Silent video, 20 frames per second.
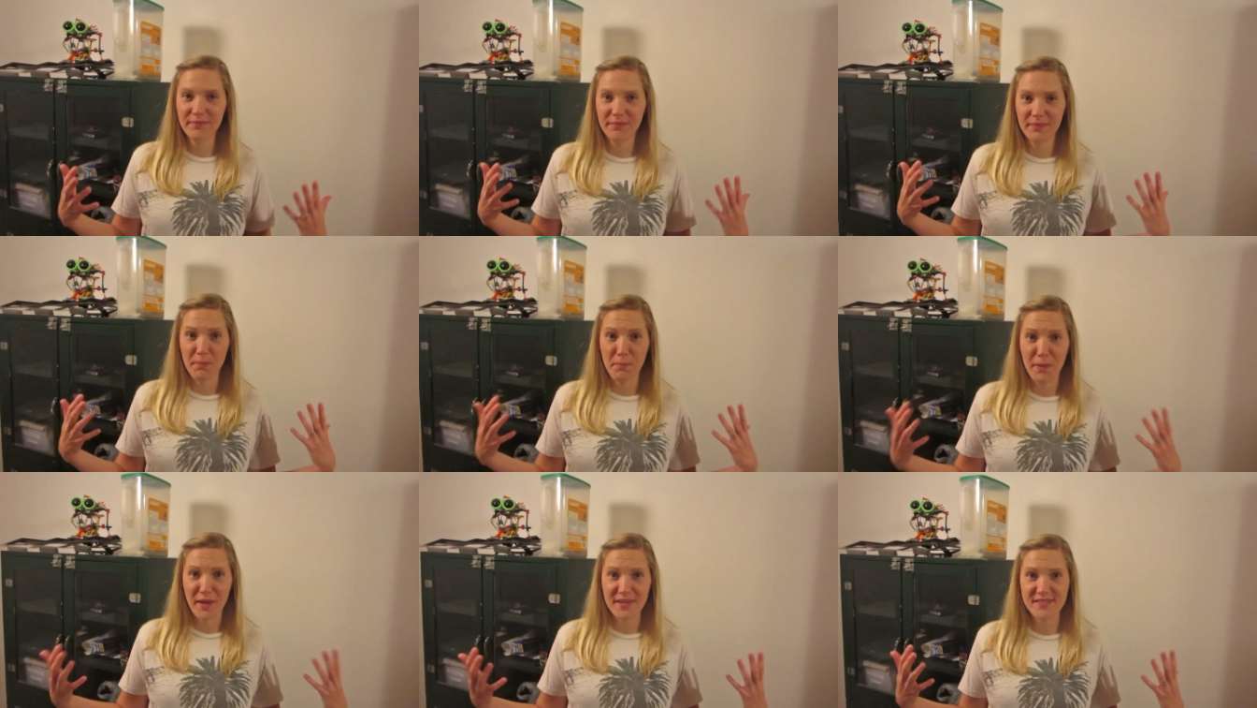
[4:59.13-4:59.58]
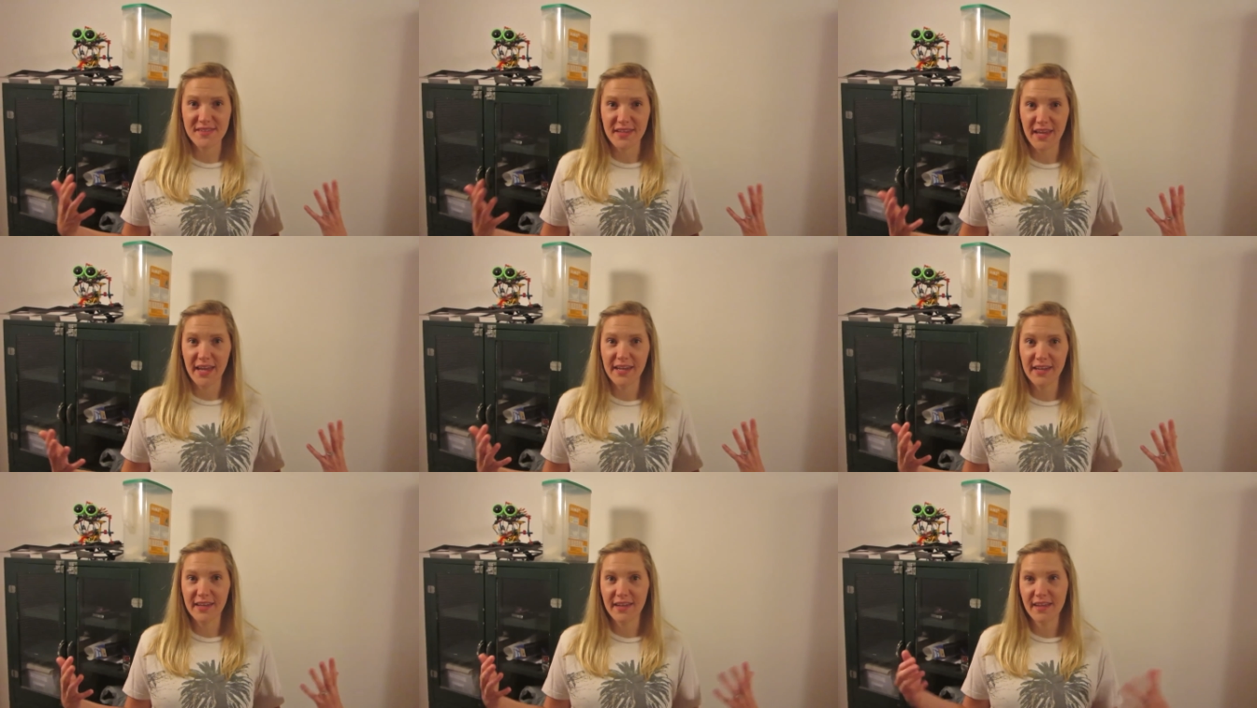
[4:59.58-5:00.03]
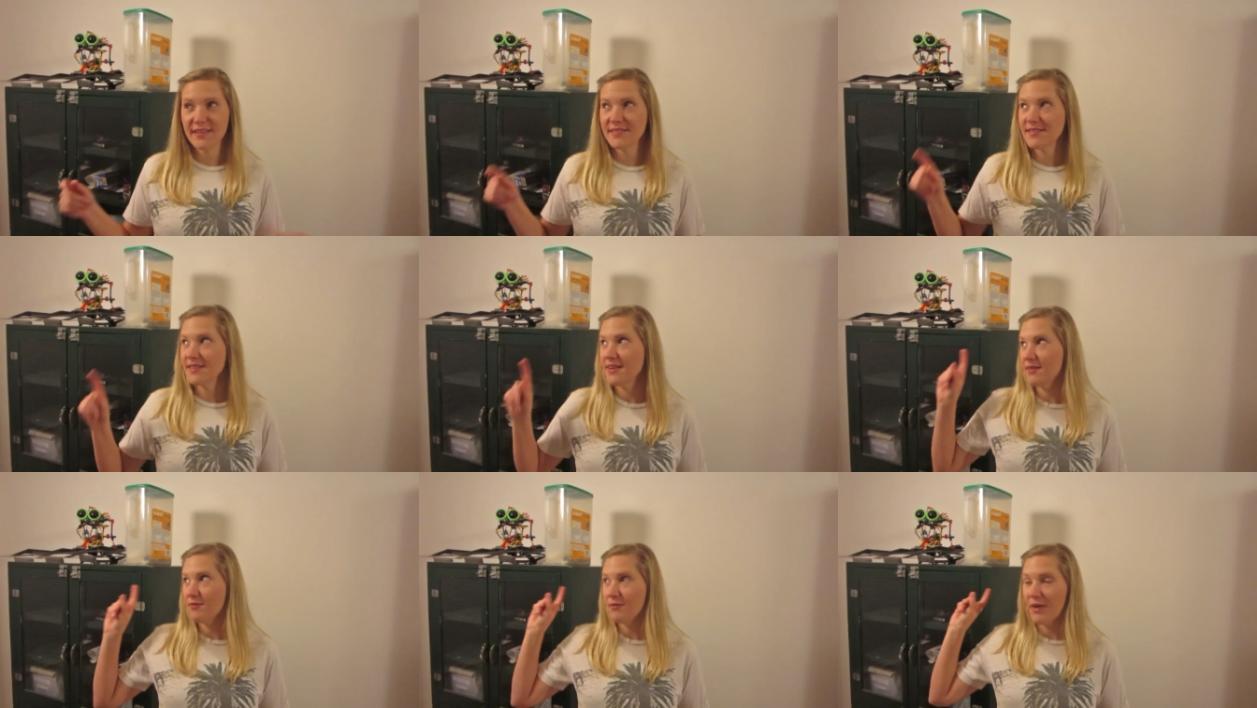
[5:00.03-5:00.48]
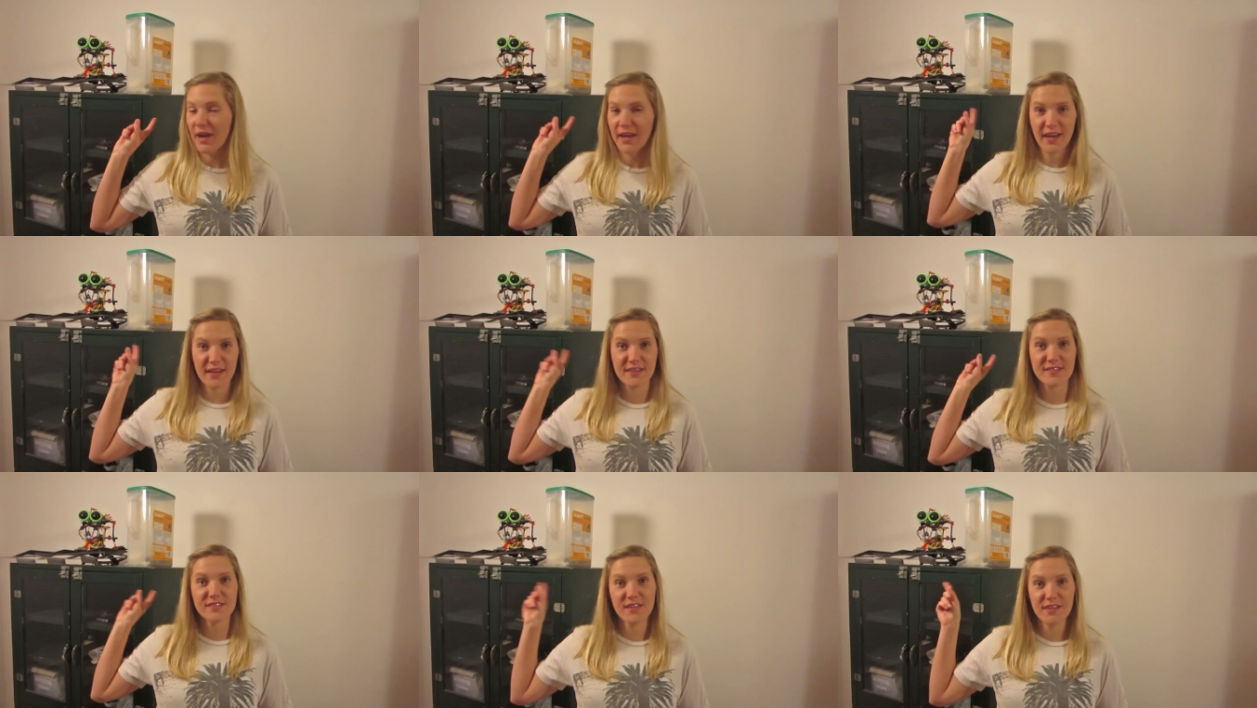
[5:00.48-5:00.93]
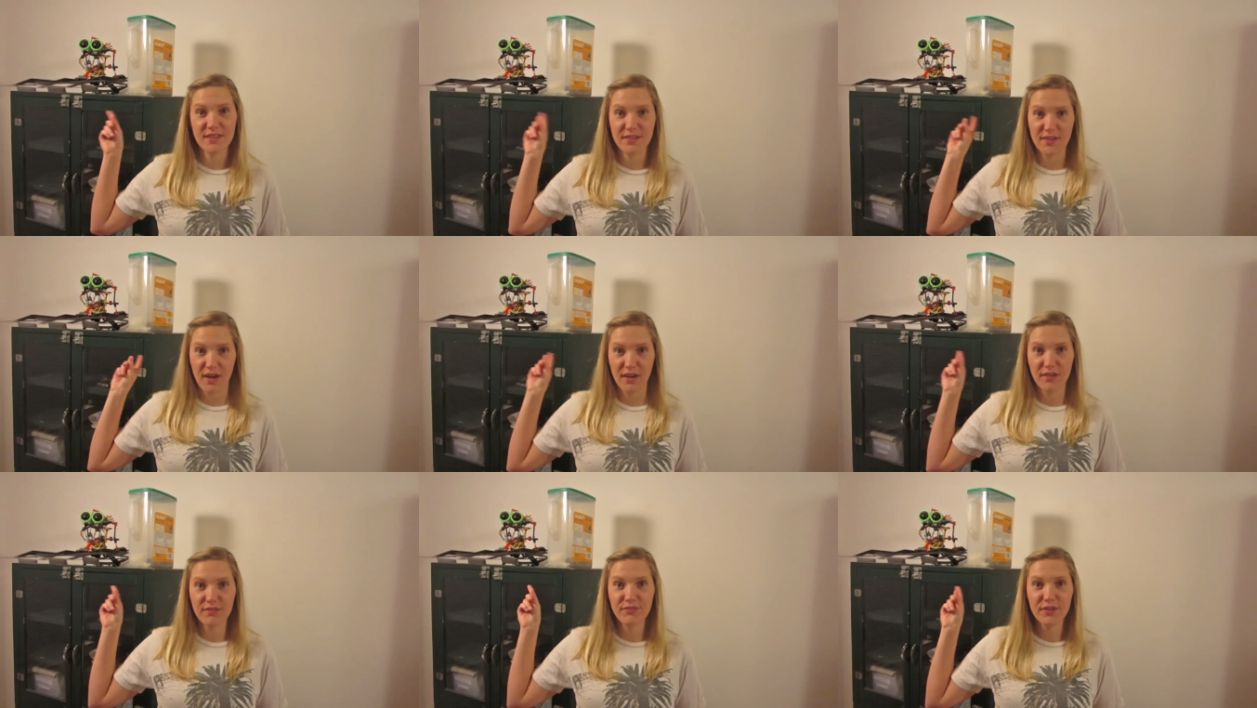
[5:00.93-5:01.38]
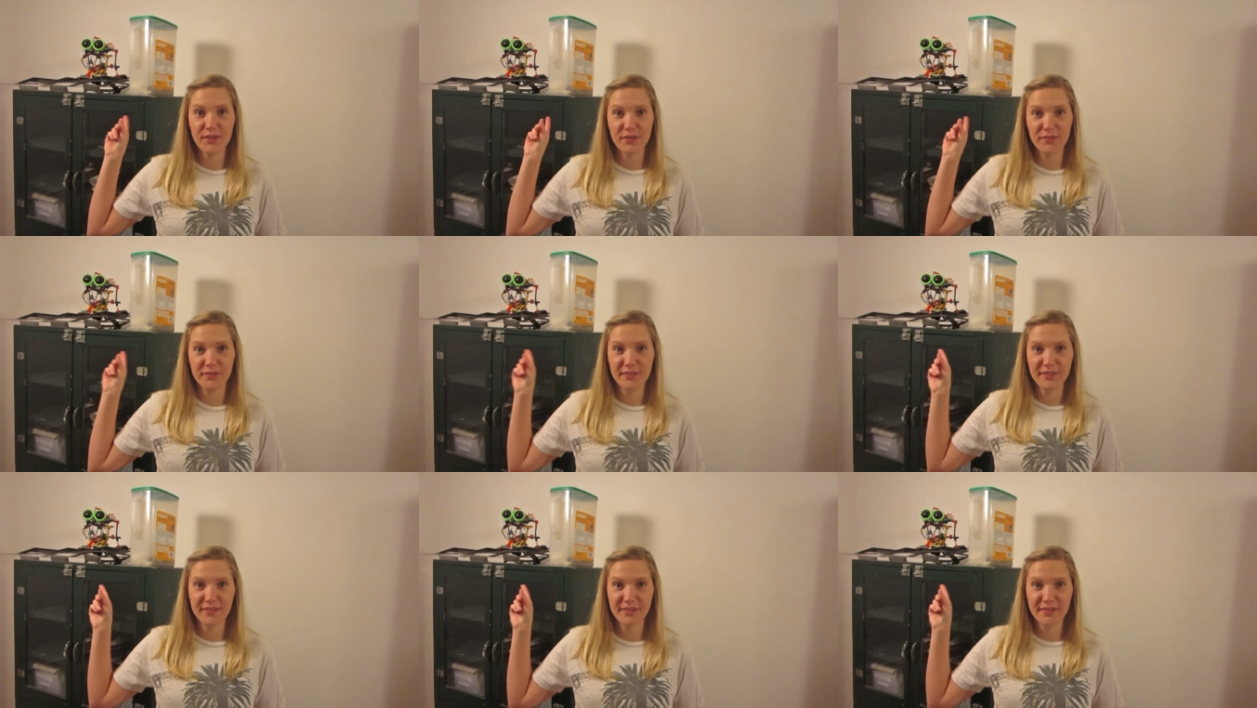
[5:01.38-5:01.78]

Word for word: the best lighting isn't right next to the dog food,